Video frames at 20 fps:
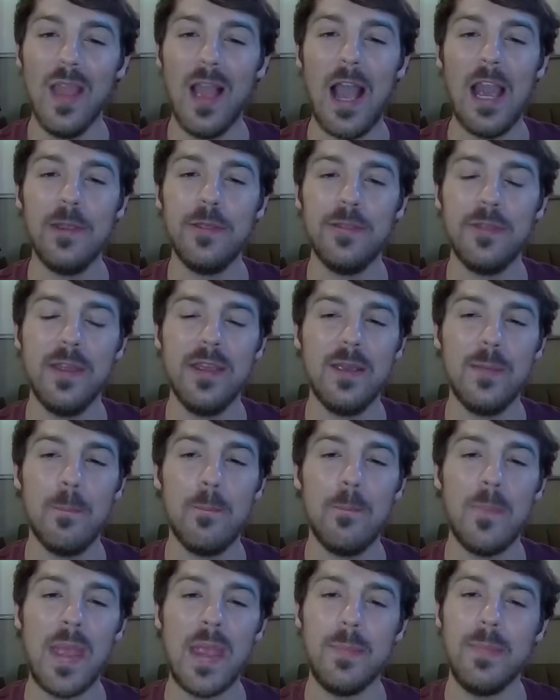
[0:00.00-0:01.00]
I think
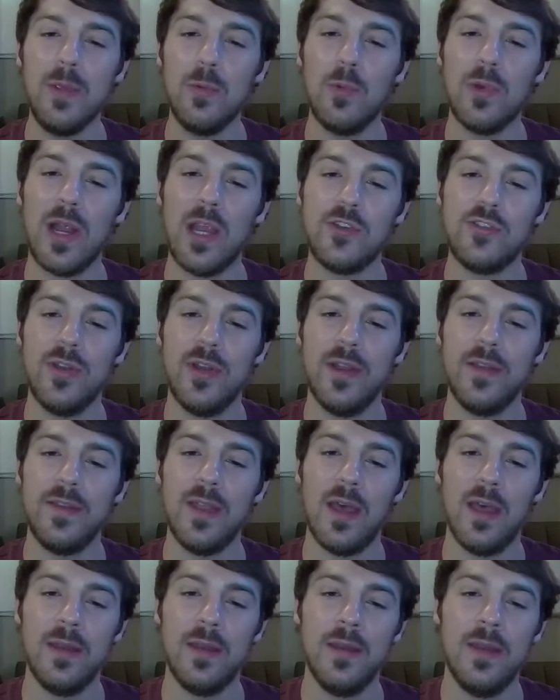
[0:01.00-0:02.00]
maybe what I should have
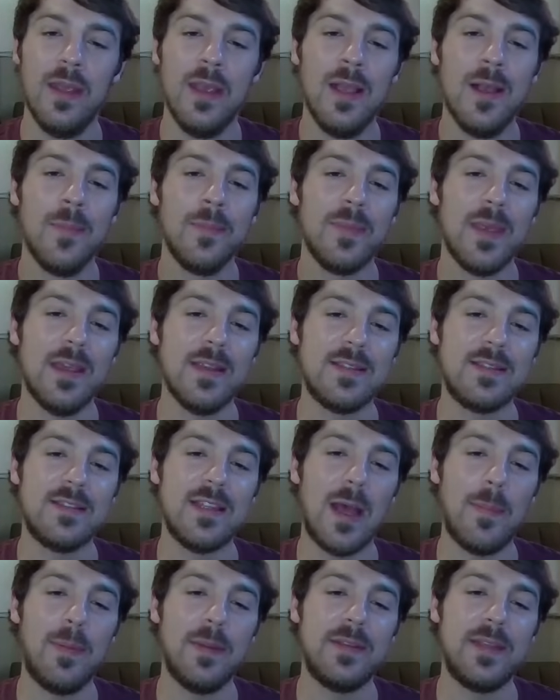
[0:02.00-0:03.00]
done is
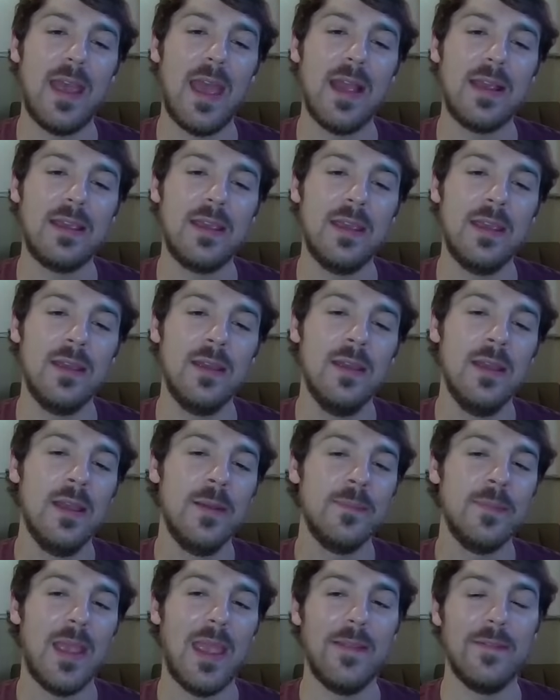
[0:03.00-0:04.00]
stop attacking
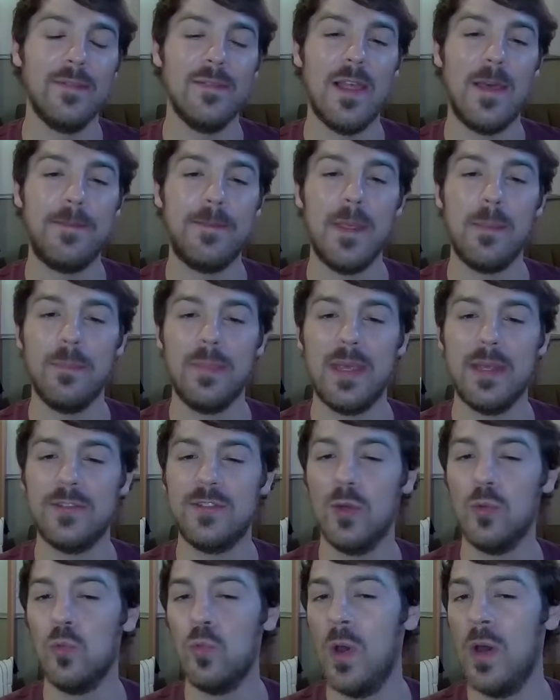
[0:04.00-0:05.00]
and let them get
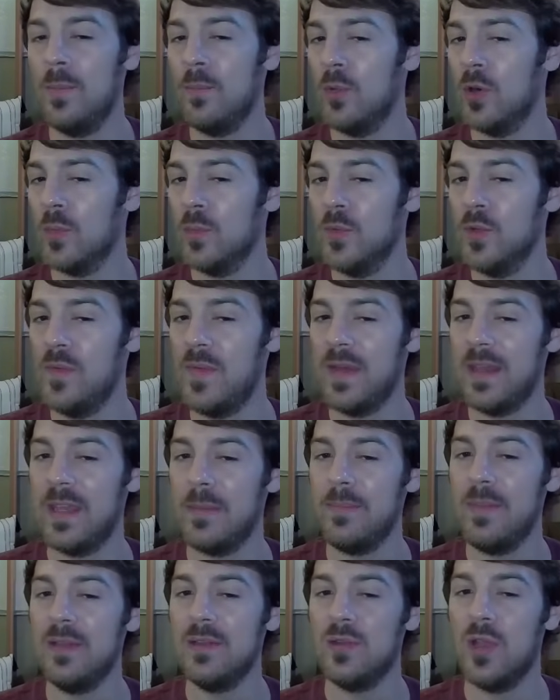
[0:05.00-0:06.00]
to one more move and
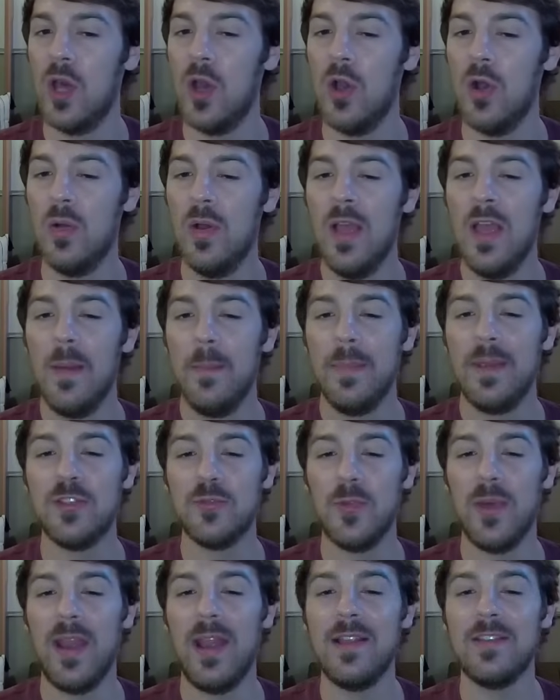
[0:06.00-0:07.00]
get me low,
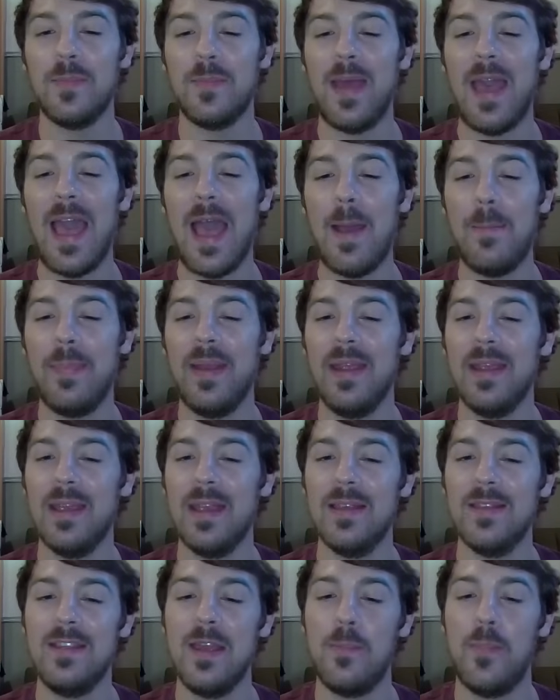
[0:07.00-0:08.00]
because what ends up happening
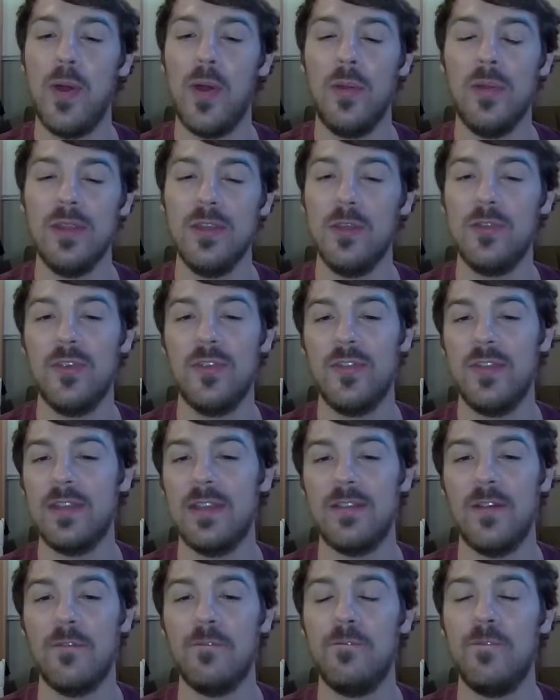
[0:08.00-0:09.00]
is the opponent uses this
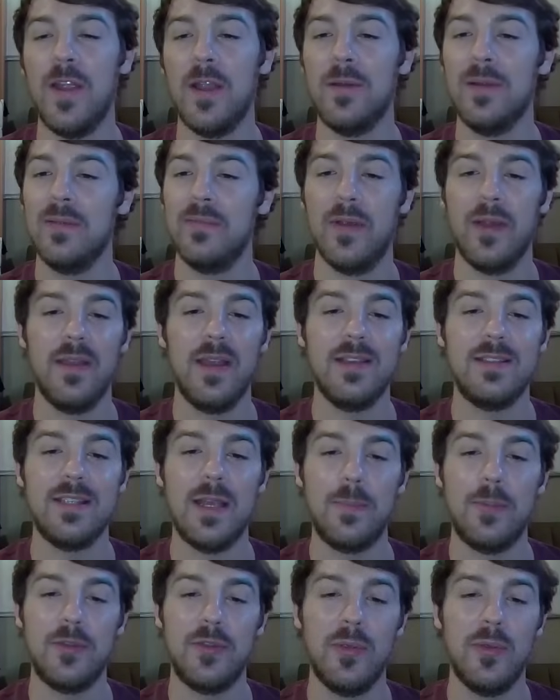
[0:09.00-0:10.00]
as a very, very nice
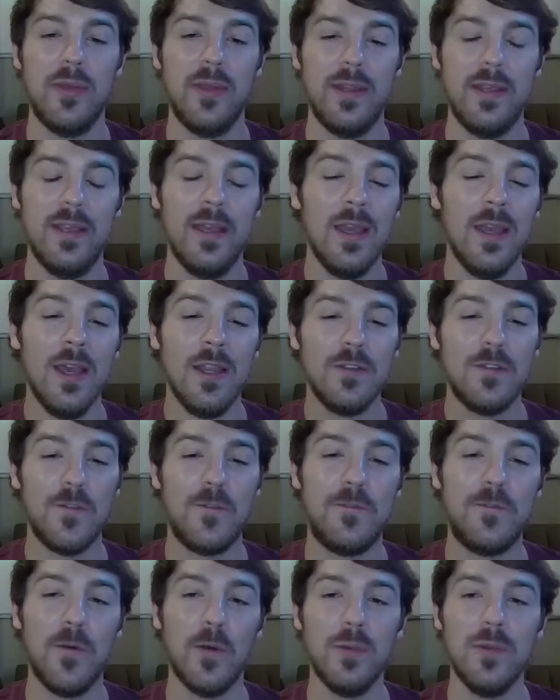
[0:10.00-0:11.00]
opportunity to
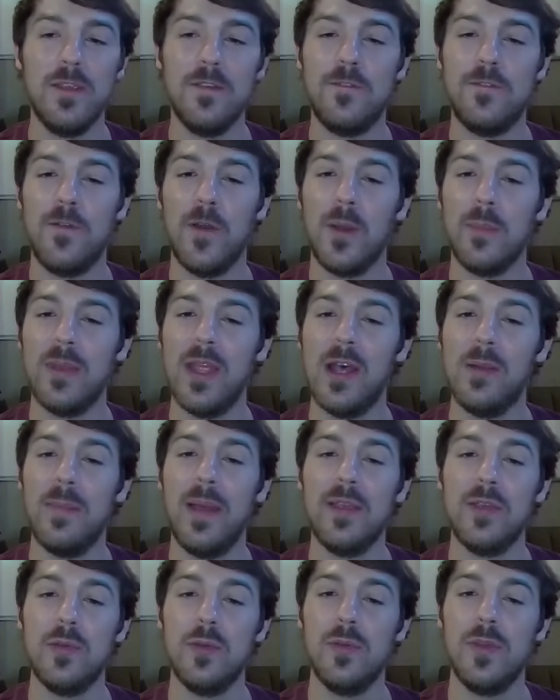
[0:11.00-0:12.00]
fully farm down
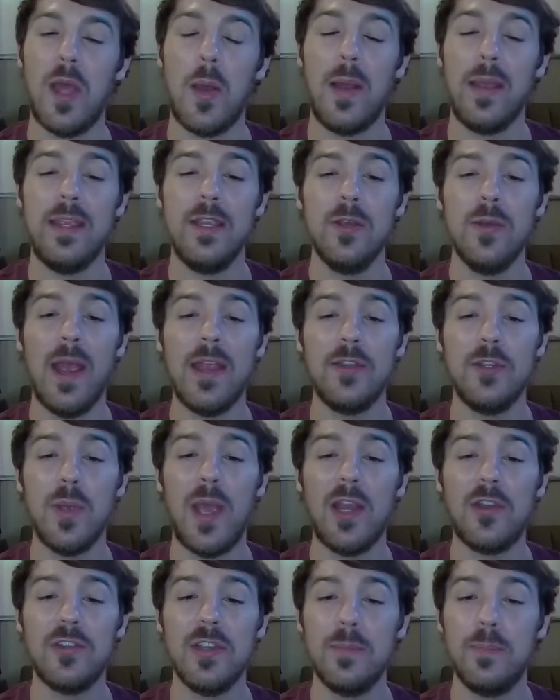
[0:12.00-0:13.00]
my Goon. Now here I do
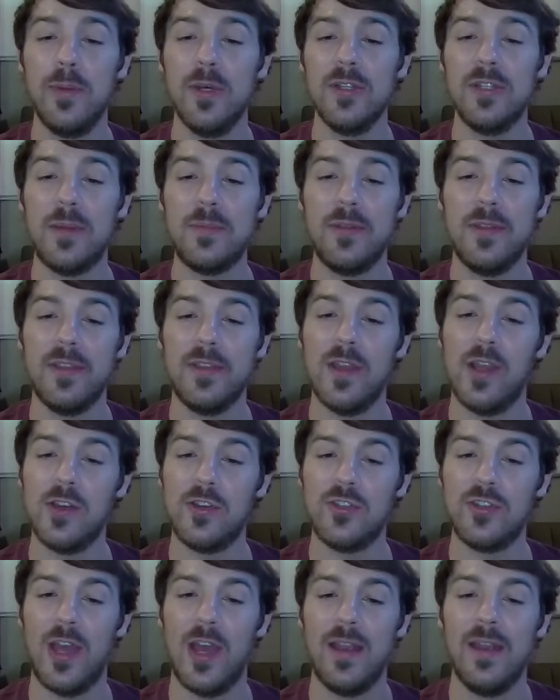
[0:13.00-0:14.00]
actually build up to the
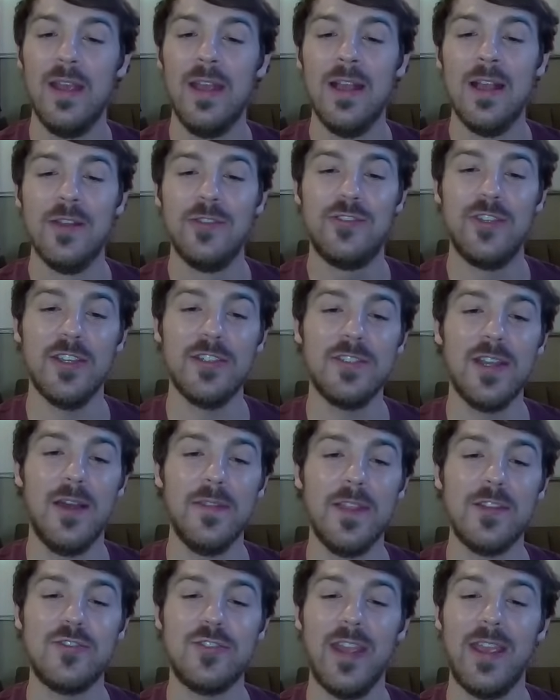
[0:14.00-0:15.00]
Gunk Shot just
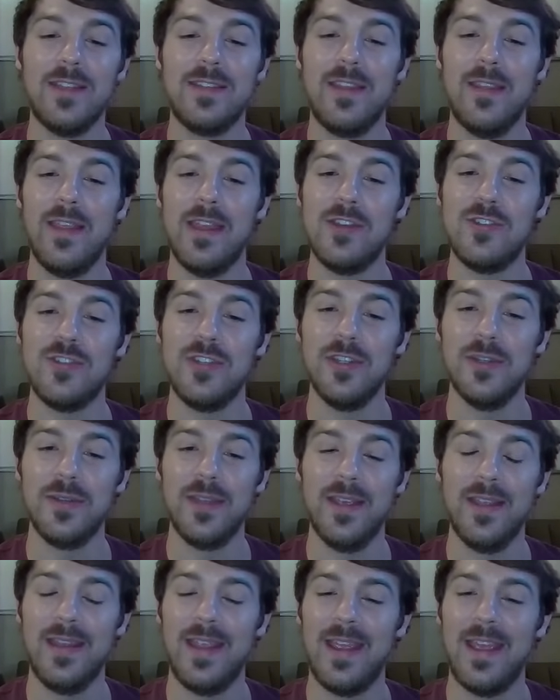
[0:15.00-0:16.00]
on the chance that they
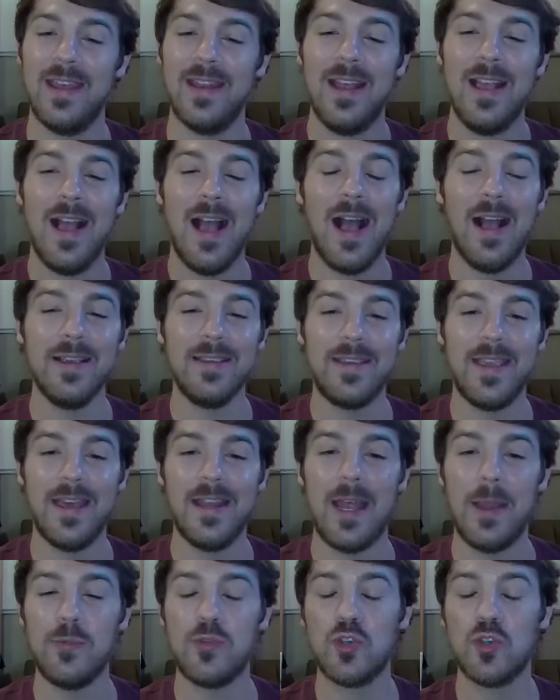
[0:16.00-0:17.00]
shield it, and
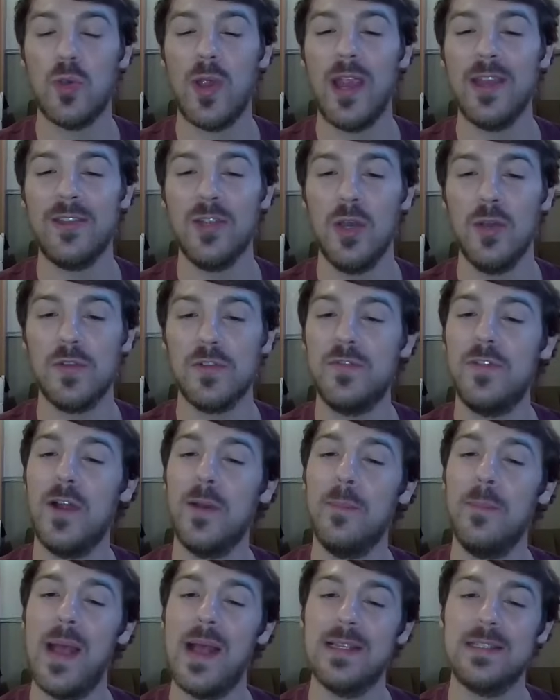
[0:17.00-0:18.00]
again, I'm trying to
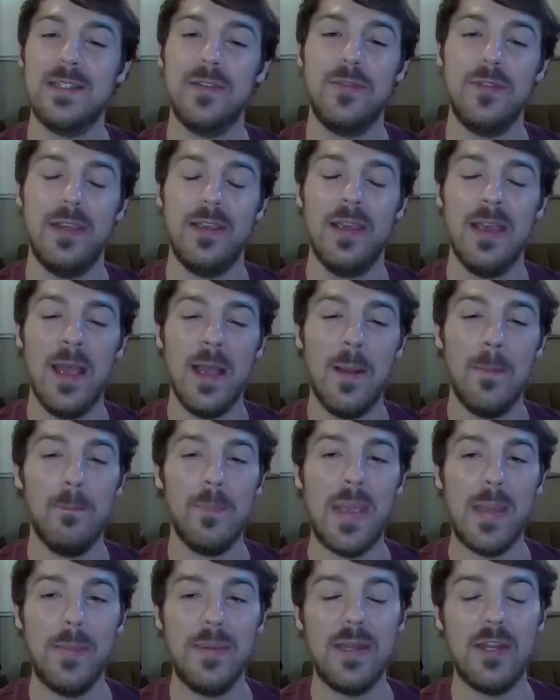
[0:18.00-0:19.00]
overfarm massively,
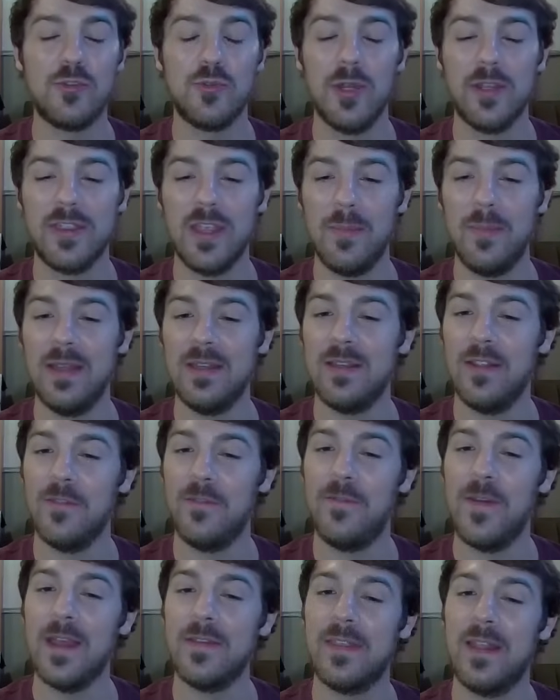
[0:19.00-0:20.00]
maybe to trick them into the
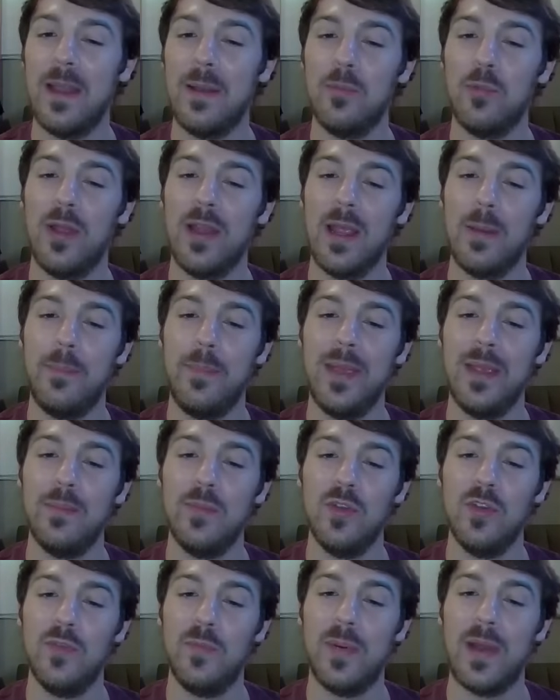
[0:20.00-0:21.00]
fact that I'm running a big
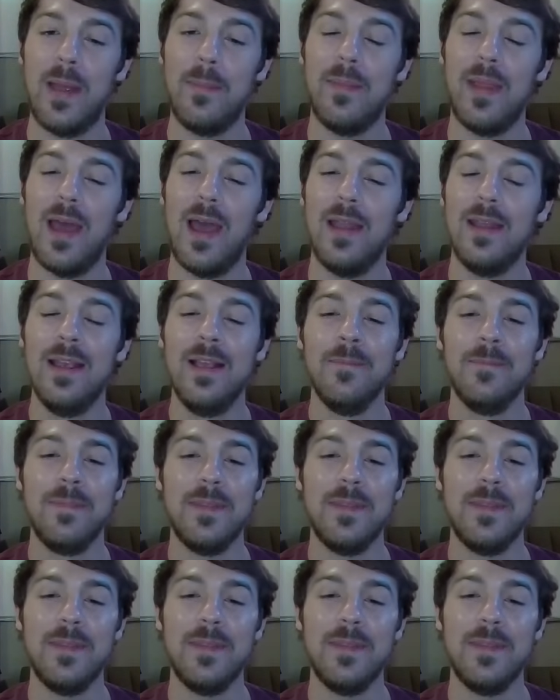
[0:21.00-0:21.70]
move, but I'm not.